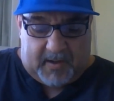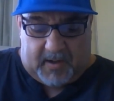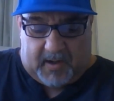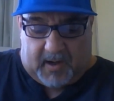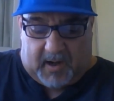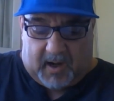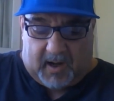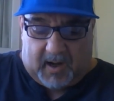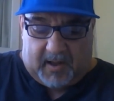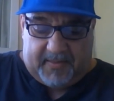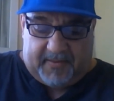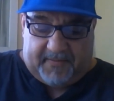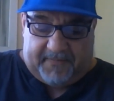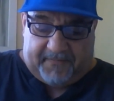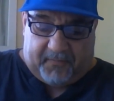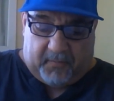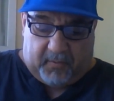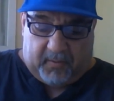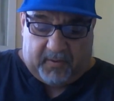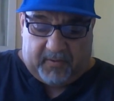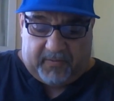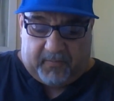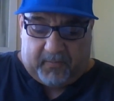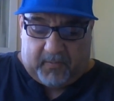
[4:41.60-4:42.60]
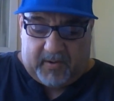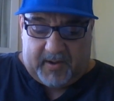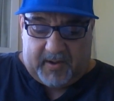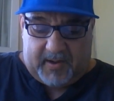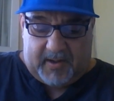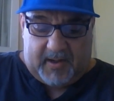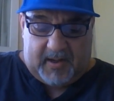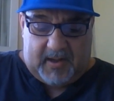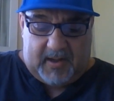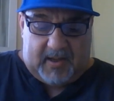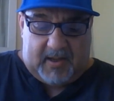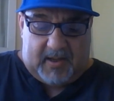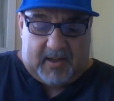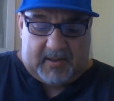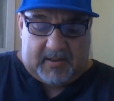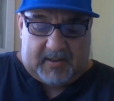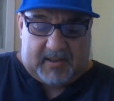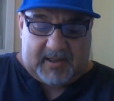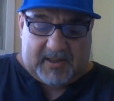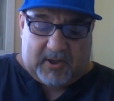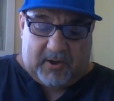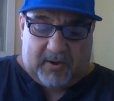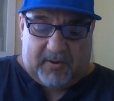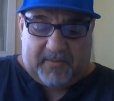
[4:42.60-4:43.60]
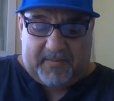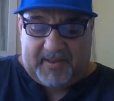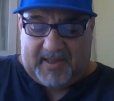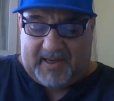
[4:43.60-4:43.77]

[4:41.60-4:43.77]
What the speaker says: The fourth one, determine